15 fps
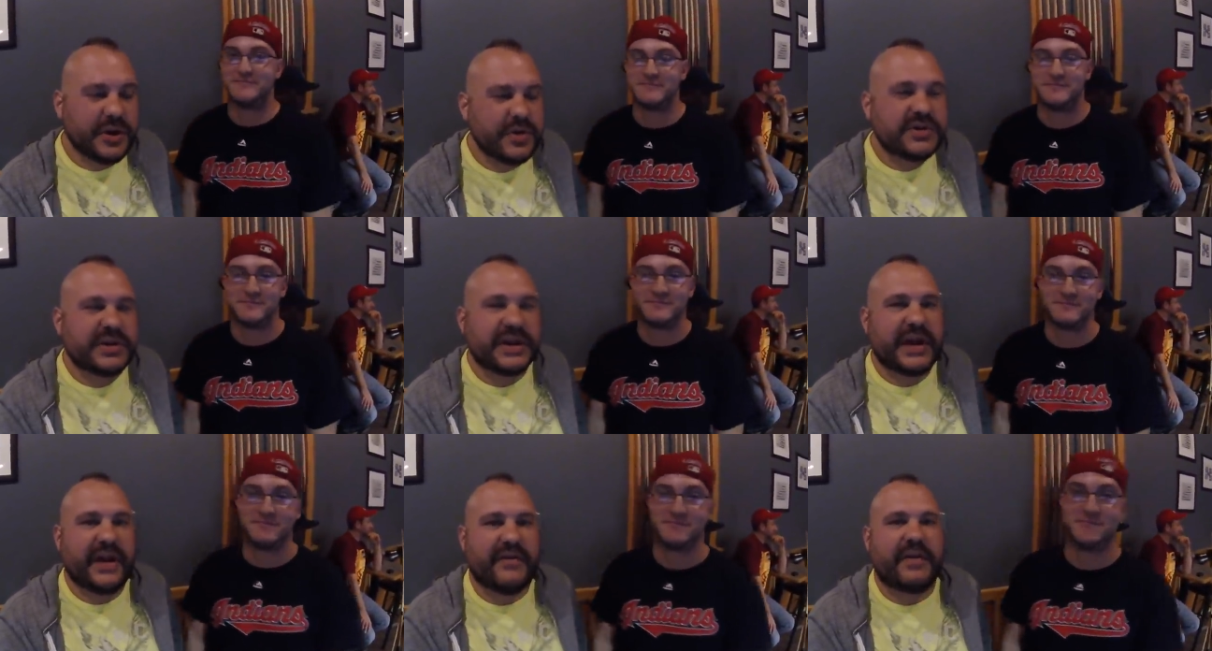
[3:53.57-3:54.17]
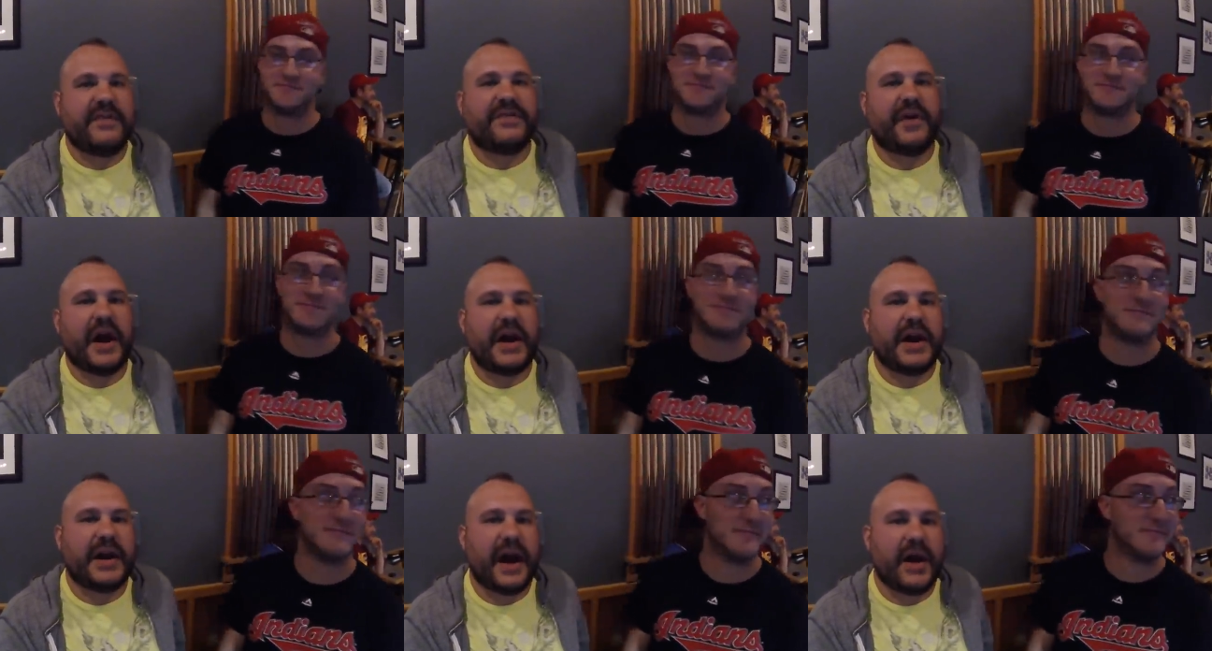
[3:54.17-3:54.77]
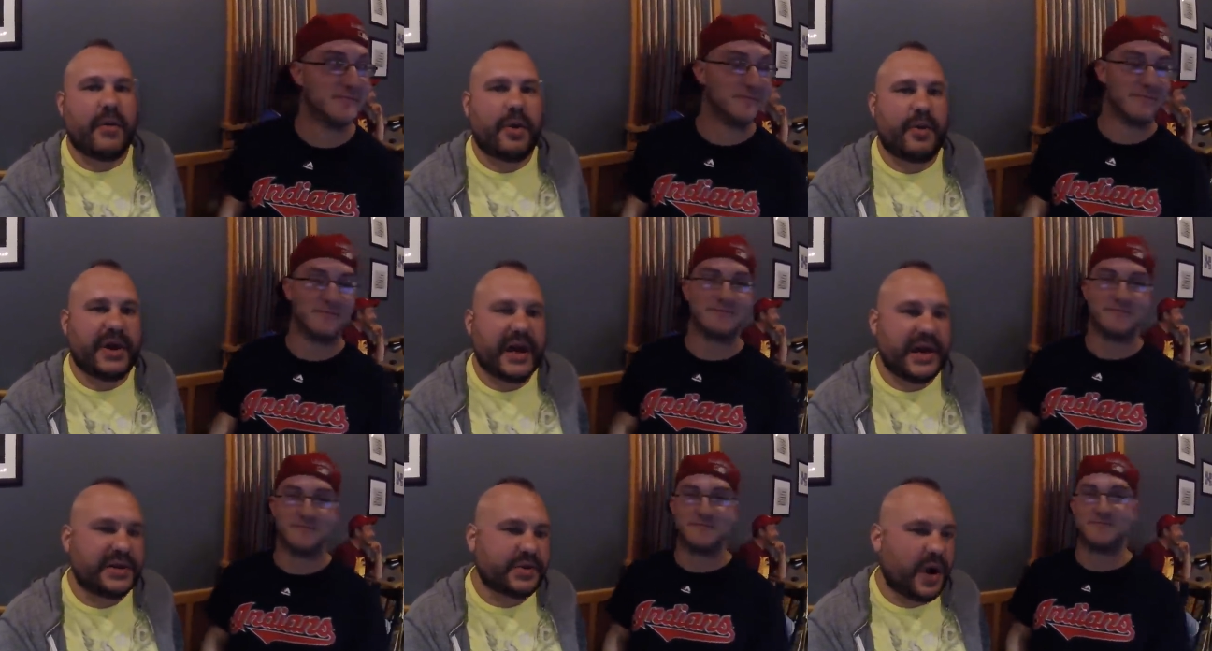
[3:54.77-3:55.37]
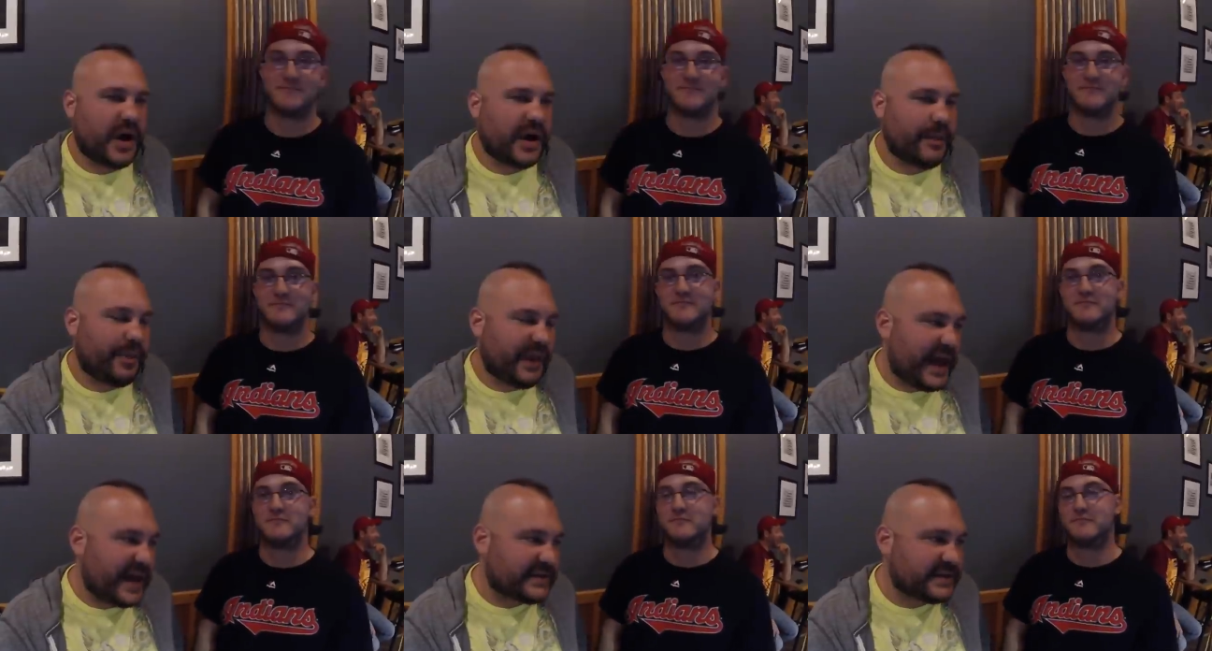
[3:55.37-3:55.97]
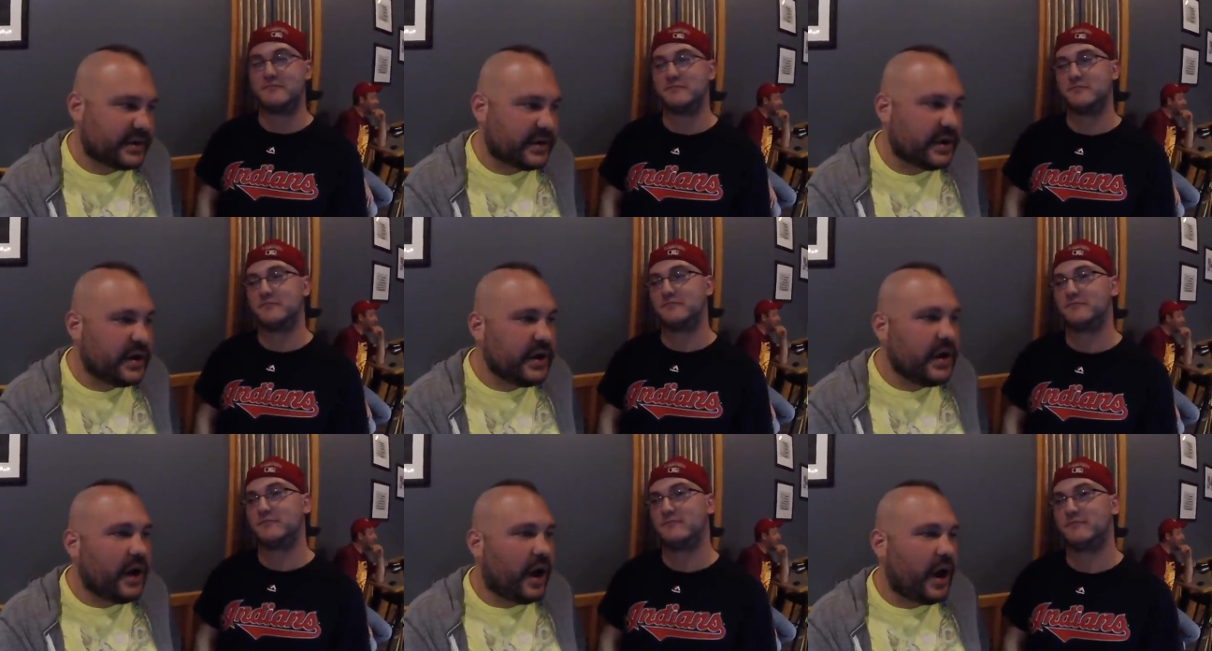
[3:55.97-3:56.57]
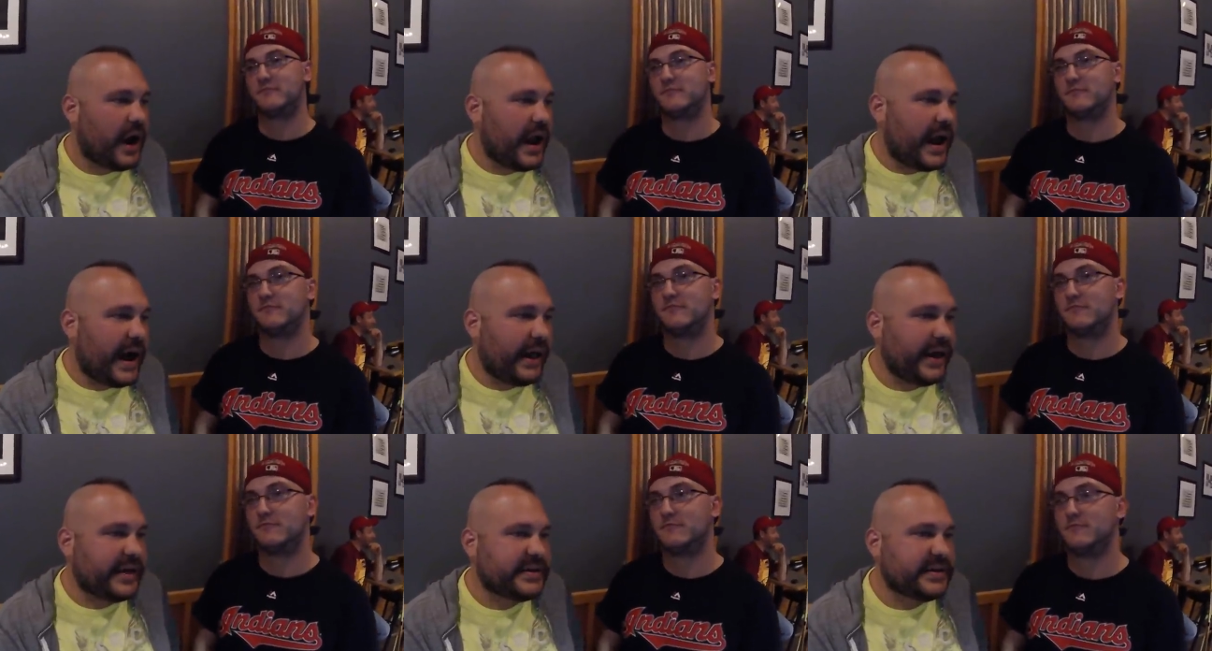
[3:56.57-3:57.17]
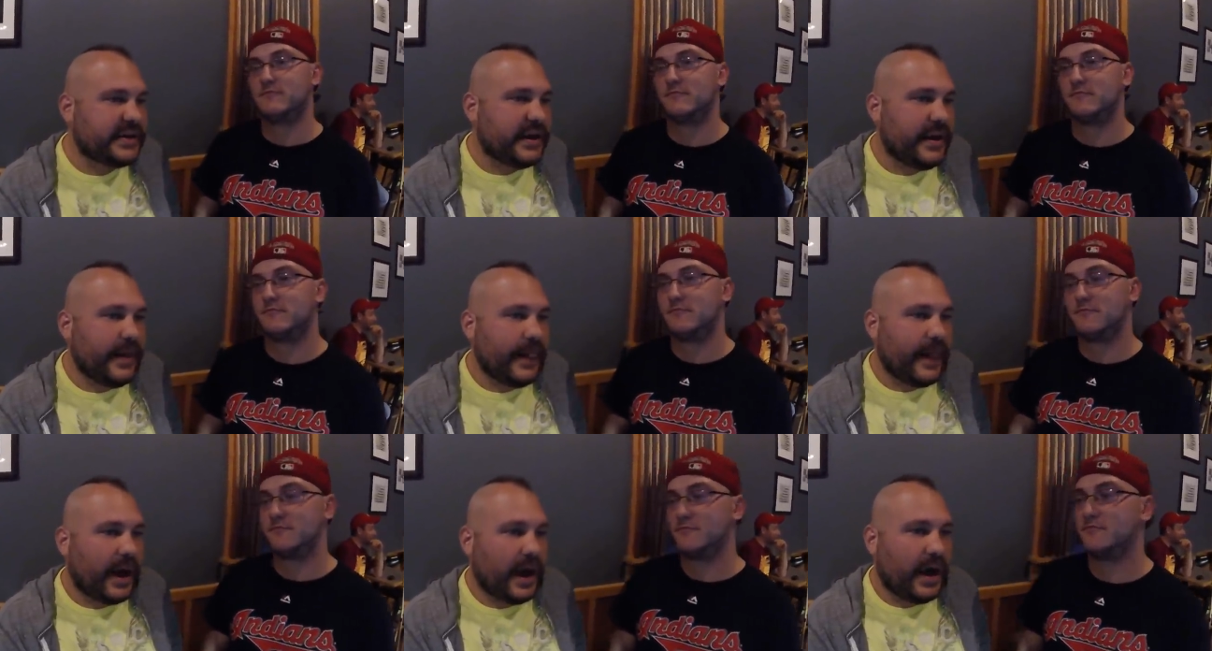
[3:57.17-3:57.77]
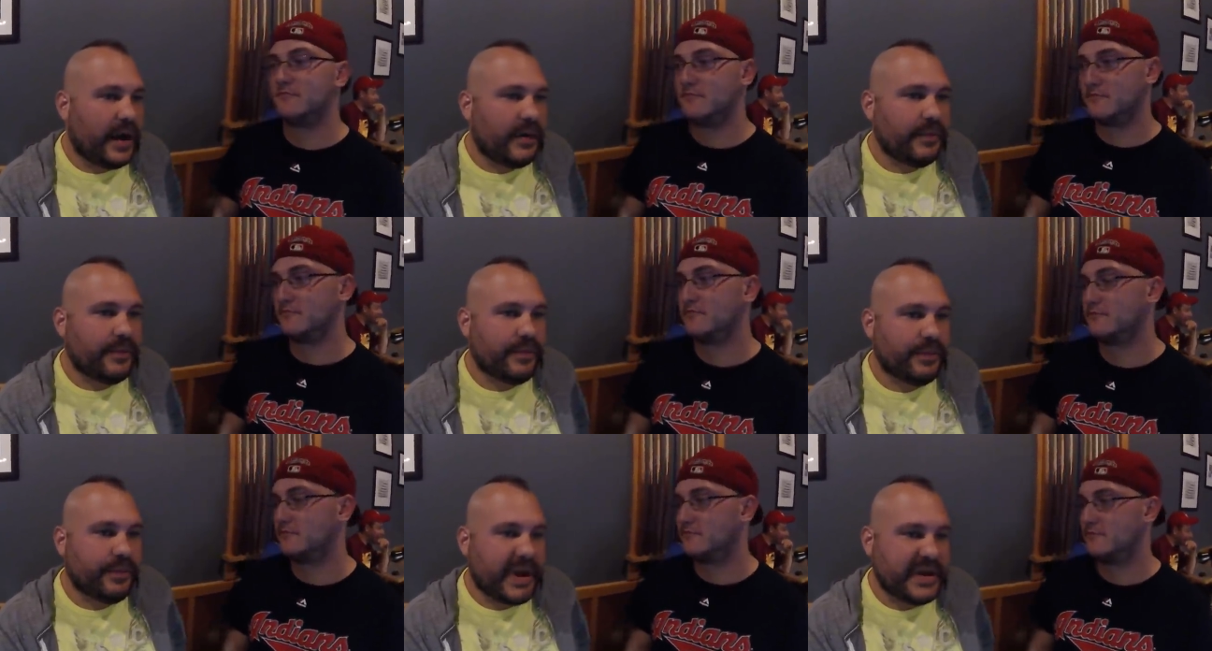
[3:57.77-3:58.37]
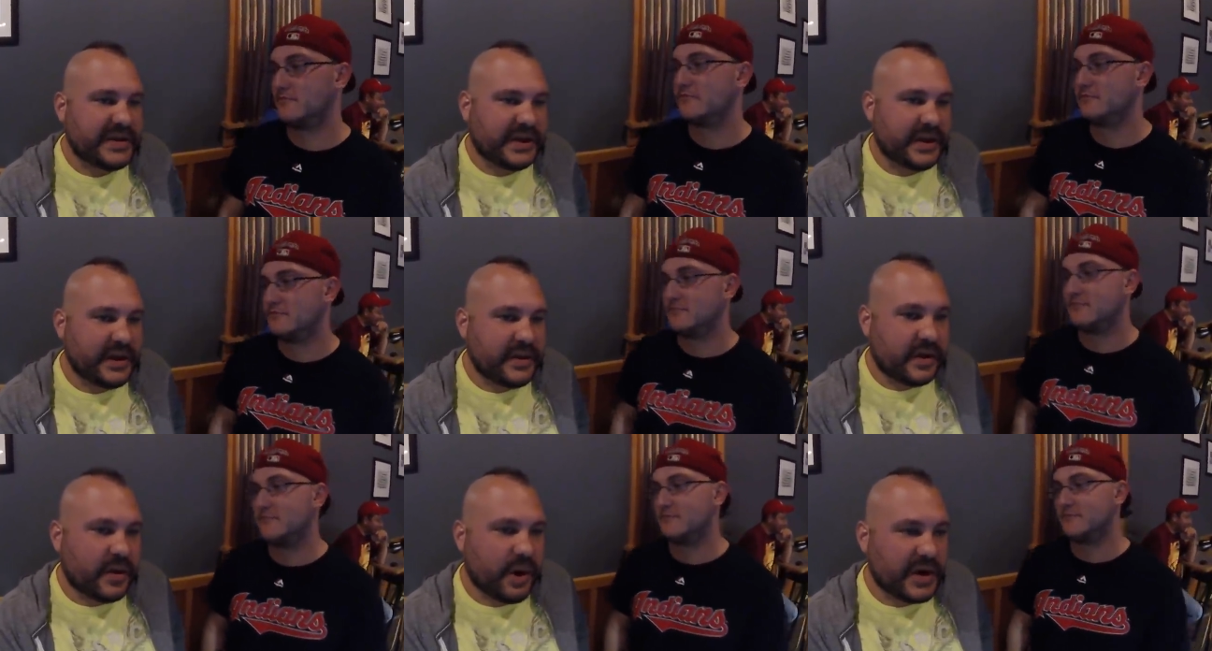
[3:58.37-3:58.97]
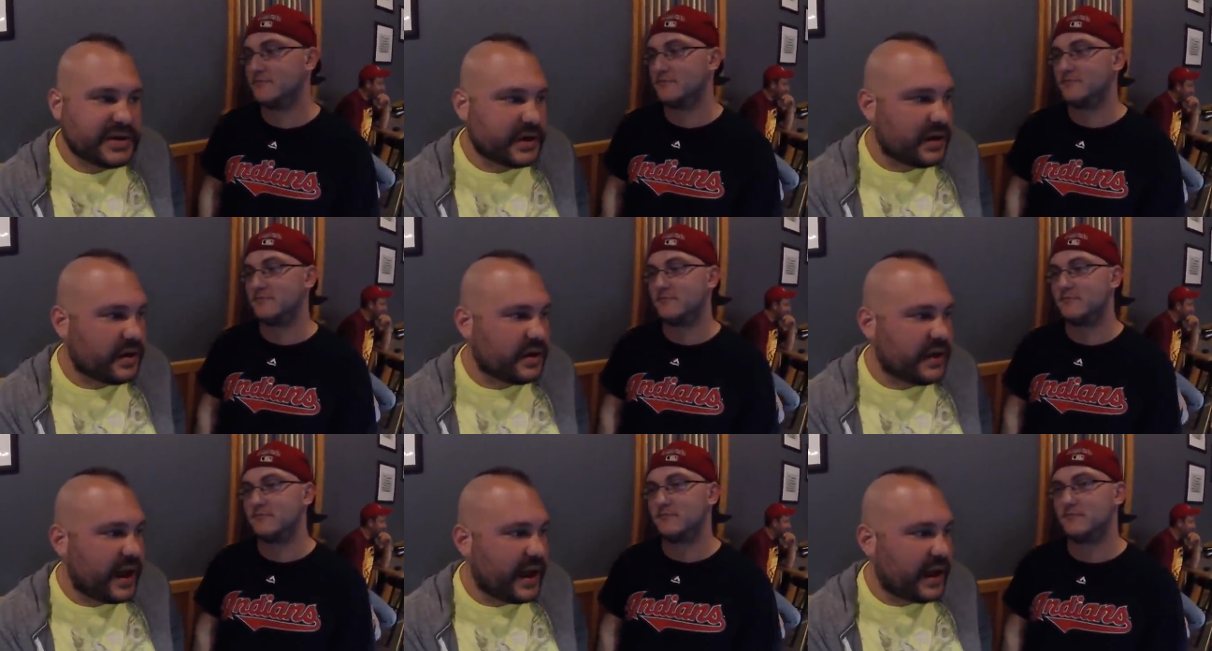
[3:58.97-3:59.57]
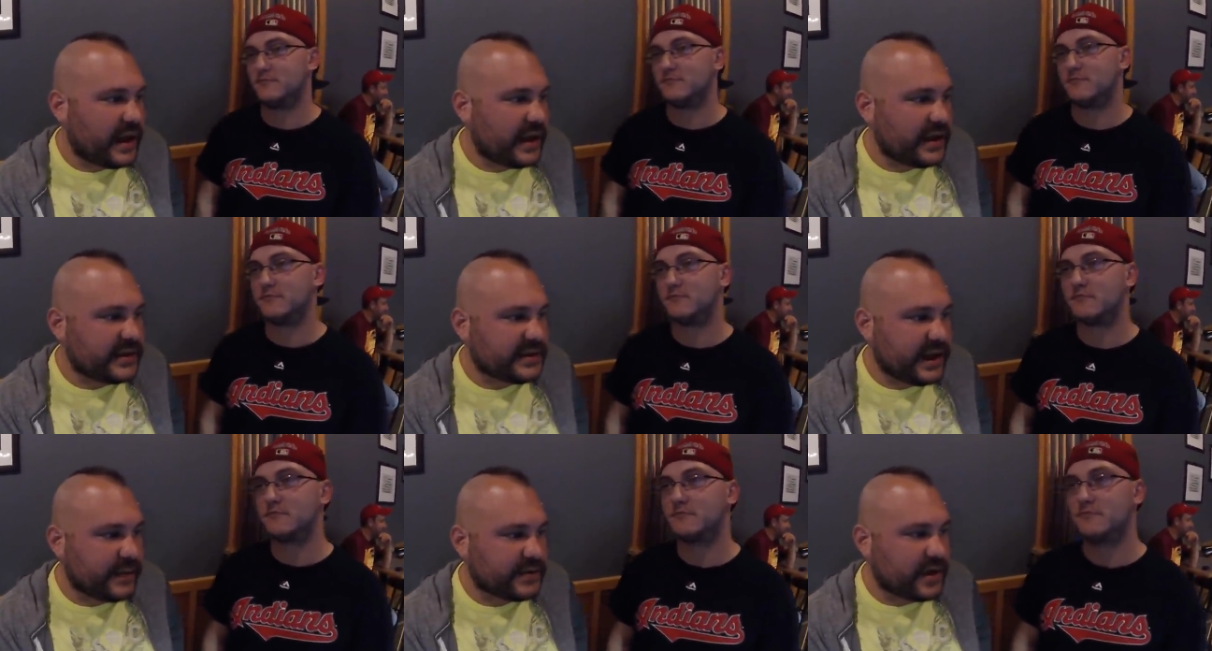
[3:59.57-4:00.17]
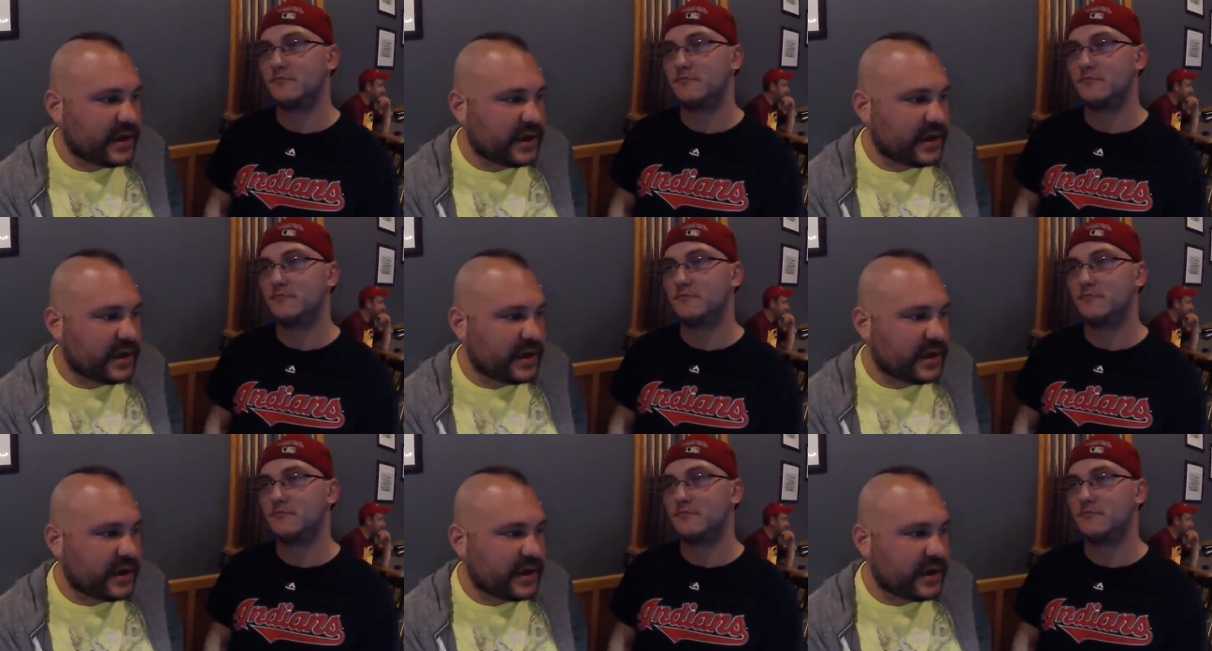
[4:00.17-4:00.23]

Speaker 1: usually every Friday night when we get drunk and blasted. Alright, Alex, um, basically the question of the day is, and I'm